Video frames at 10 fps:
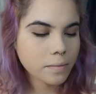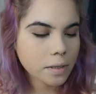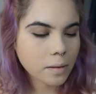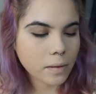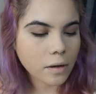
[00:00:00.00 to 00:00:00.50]

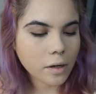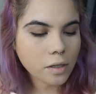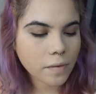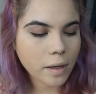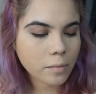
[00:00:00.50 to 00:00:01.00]
the
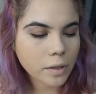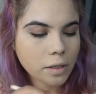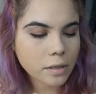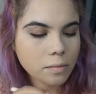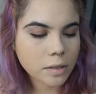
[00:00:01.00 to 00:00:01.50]
large fan
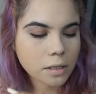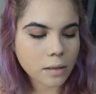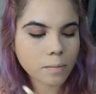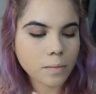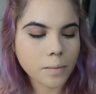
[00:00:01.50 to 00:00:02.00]
brush. I'm just
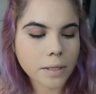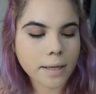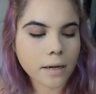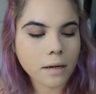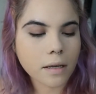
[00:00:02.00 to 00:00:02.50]
gonna put
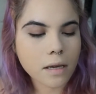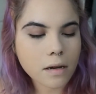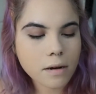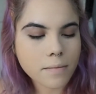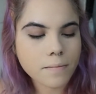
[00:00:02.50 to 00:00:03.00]
that on
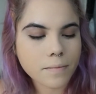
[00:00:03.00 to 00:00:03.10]
here.